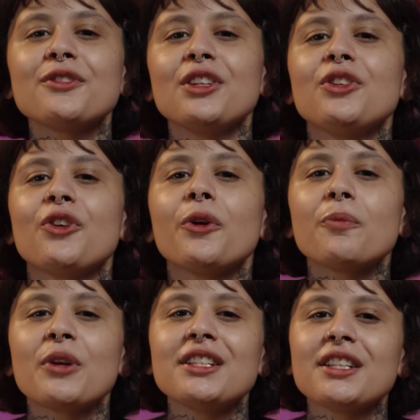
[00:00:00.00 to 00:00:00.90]
seeing your
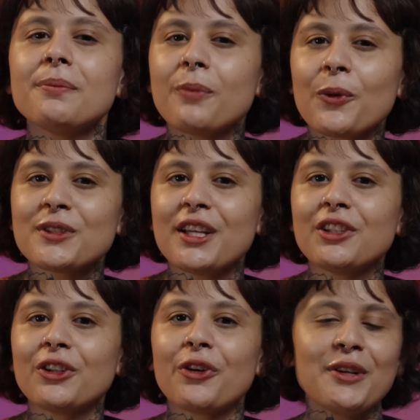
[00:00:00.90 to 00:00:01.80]
prints and post them
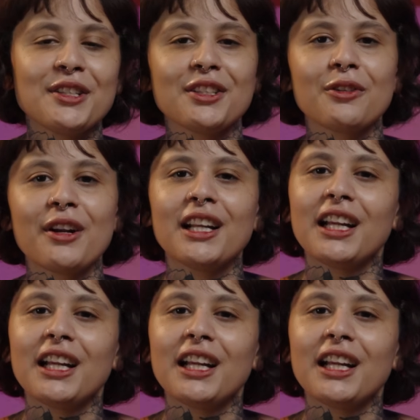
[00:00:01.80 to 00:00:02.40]
on our Instagram